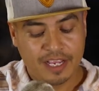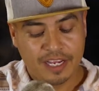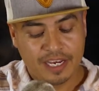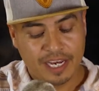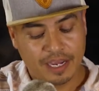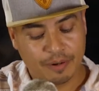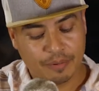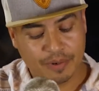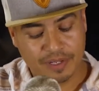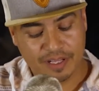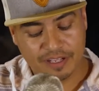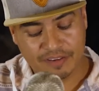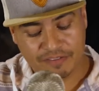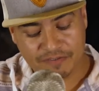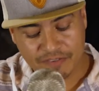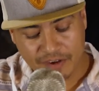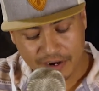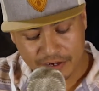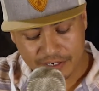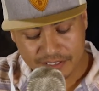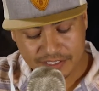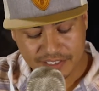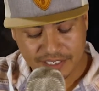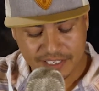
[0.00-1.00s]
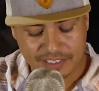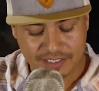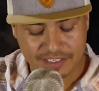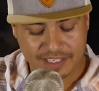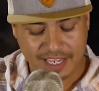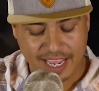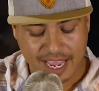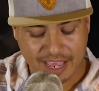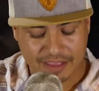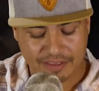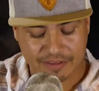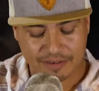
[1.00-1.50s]
Now, when the Pharisees
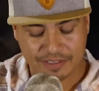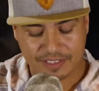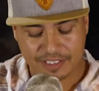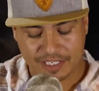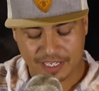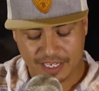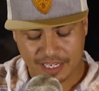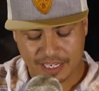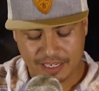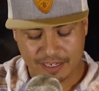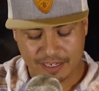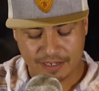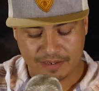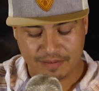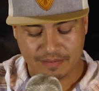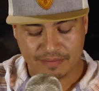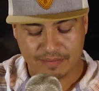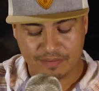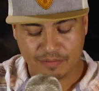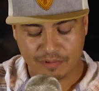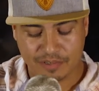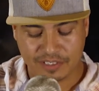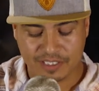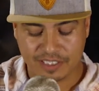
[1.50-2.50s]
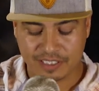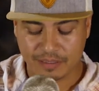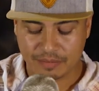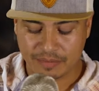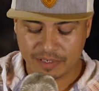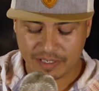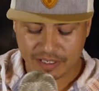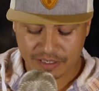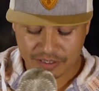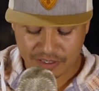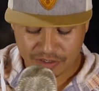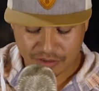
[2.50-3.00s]
gathered to him with some of
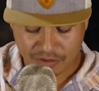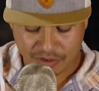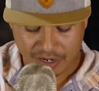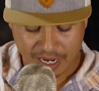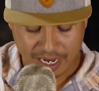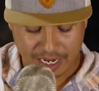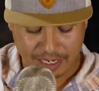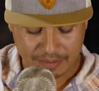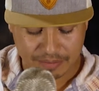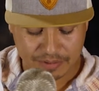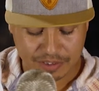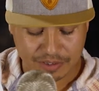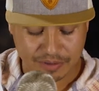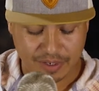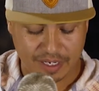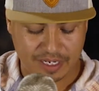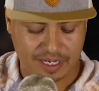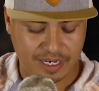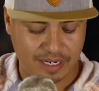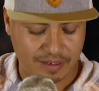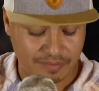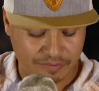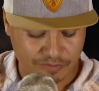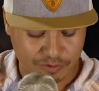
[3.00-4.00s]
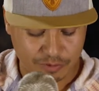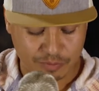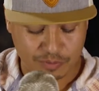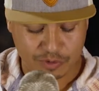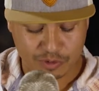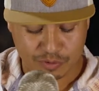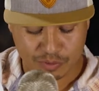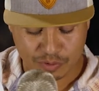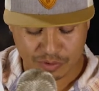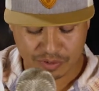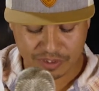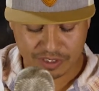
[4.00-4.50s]
the scribes who had come from
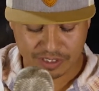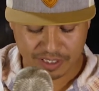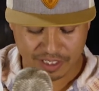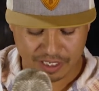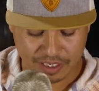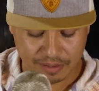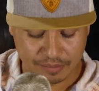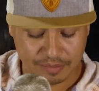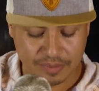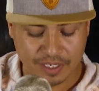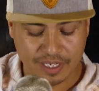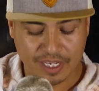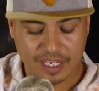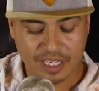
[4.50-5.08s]
Jerusalem,